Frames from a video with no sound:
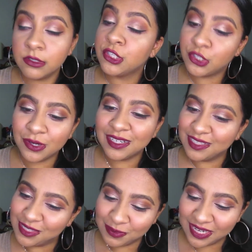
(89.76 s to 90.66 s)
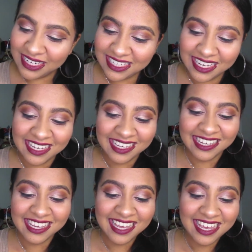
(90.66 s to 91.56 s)
short and sweet
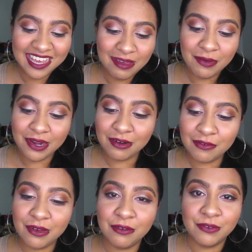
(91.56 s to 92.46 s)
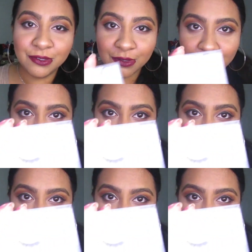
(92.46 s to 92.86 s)
pair of velour